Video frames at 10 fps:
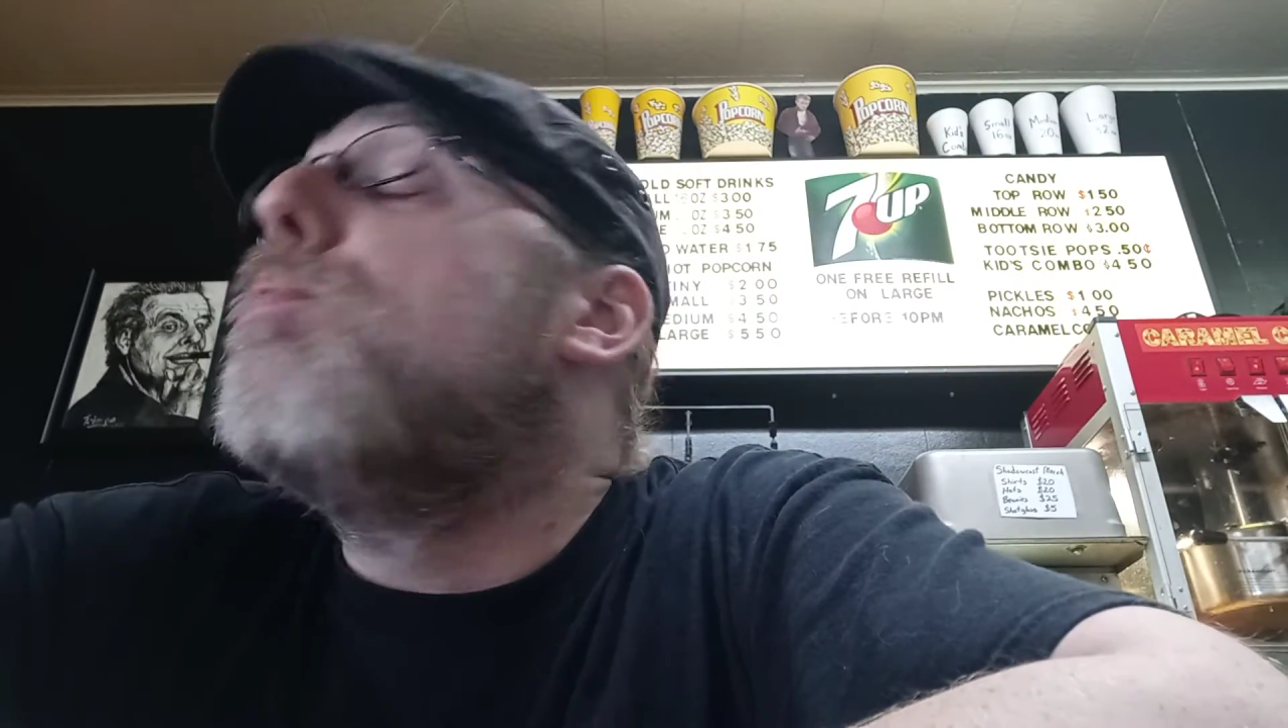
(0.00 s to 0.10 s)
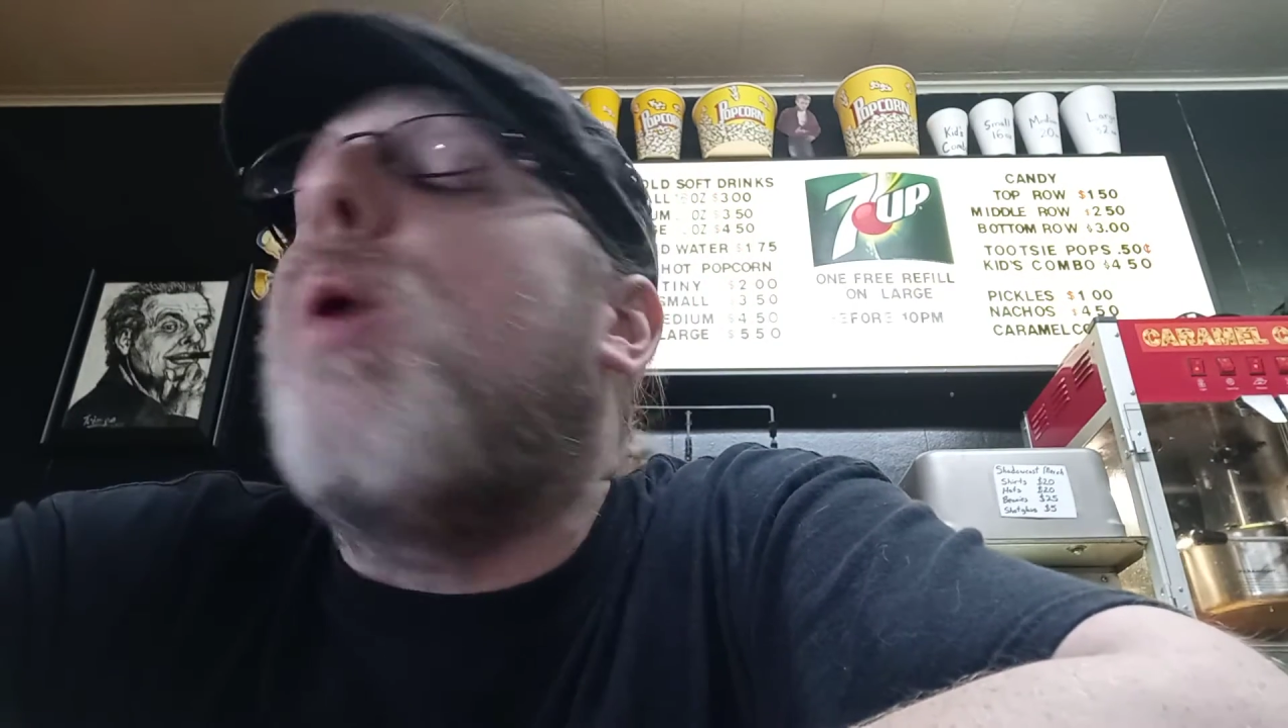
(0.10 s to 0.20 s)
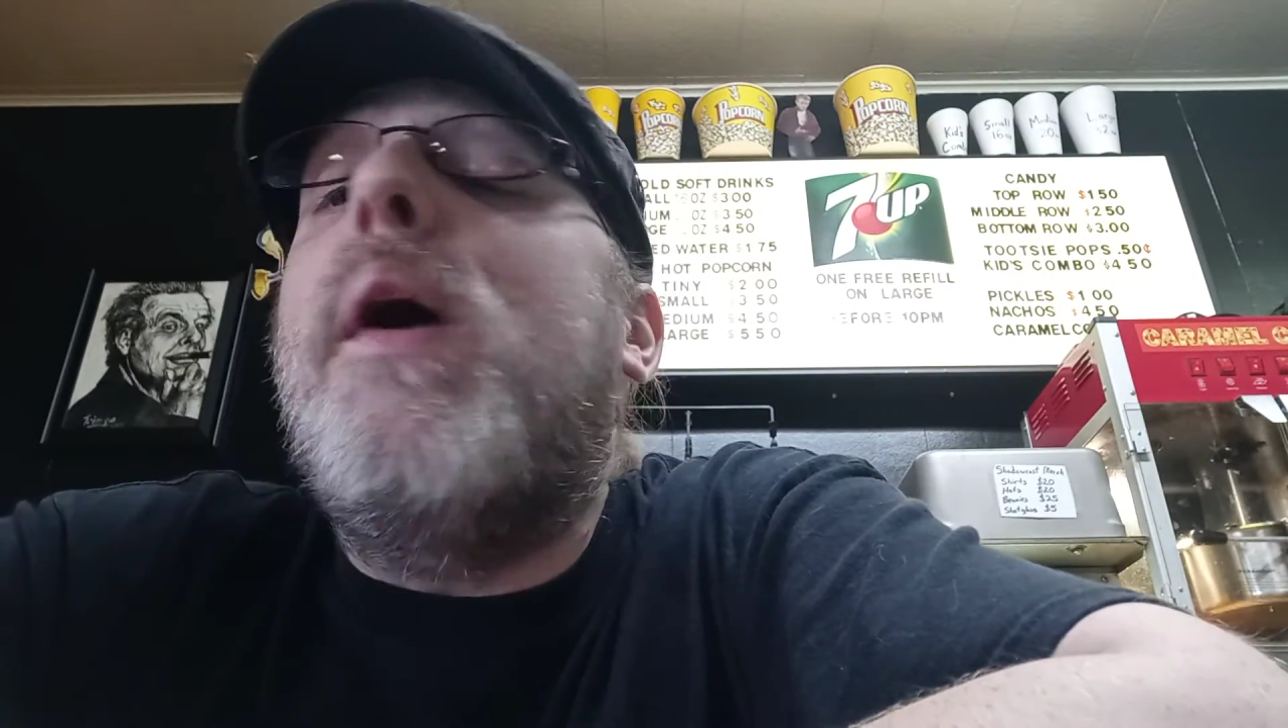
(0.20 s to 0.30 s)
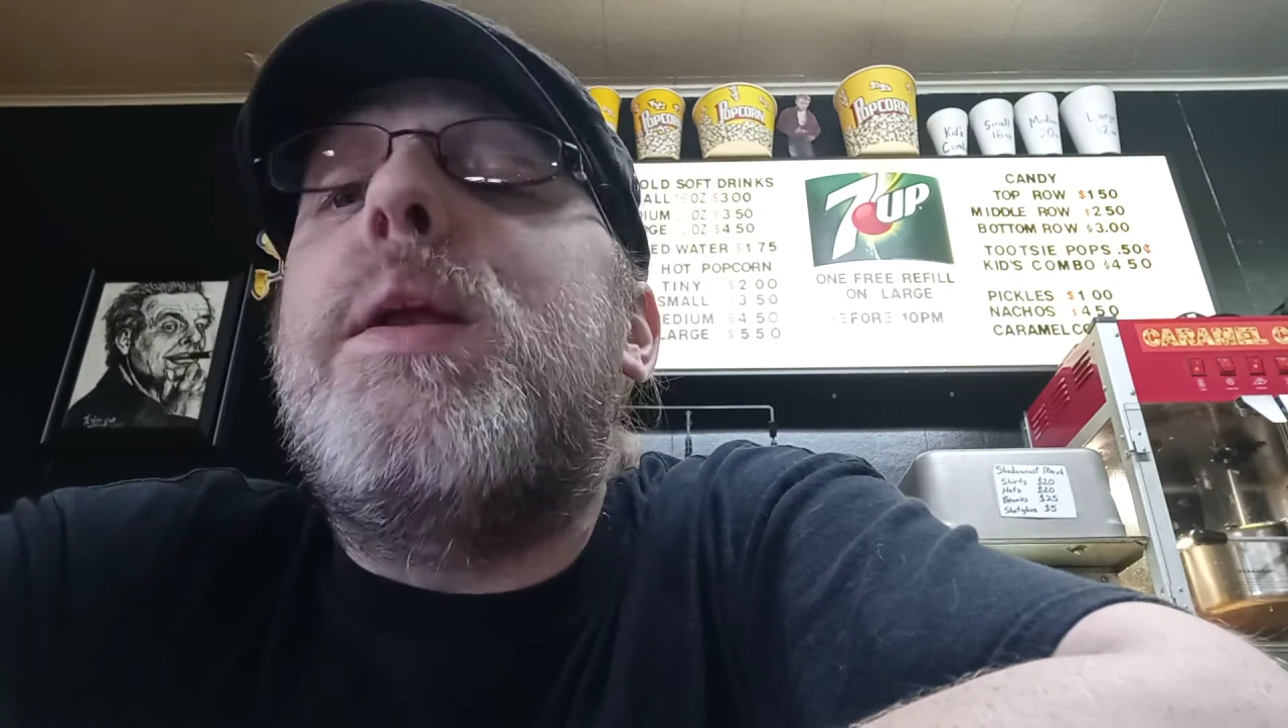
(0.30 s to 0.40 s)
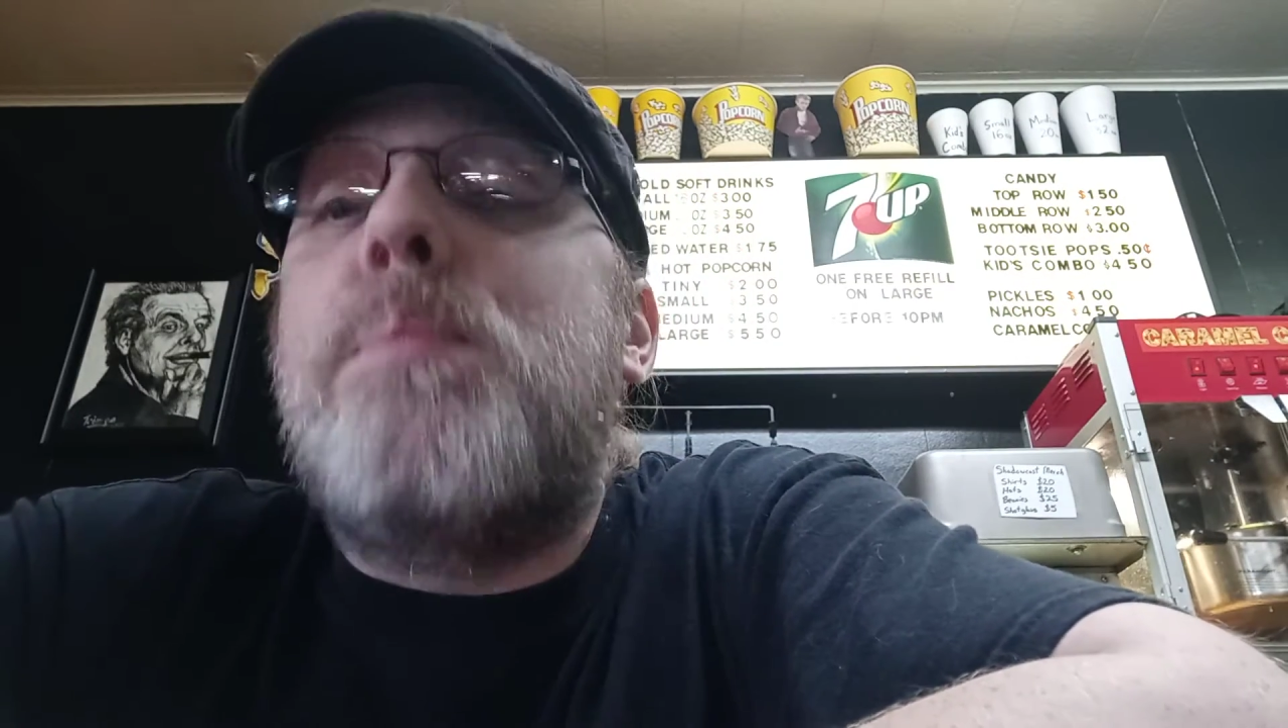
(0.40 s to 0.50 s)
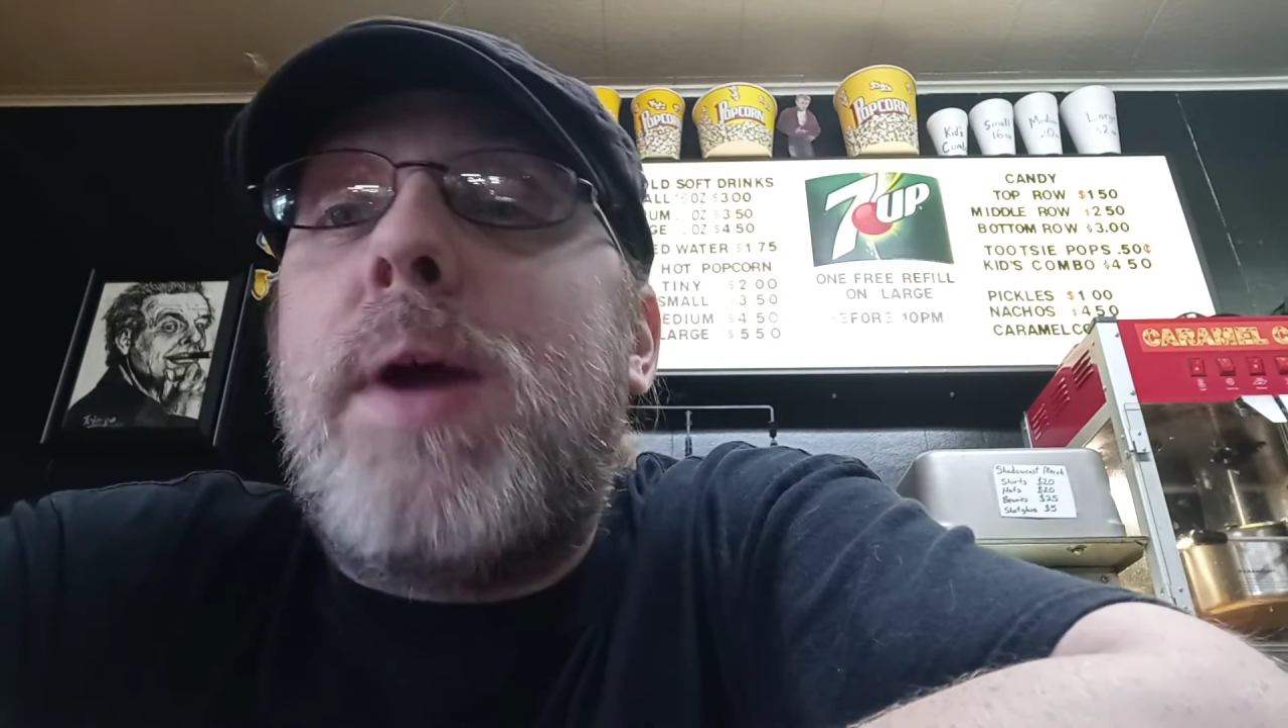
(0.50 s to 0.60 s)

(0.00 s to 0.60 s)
point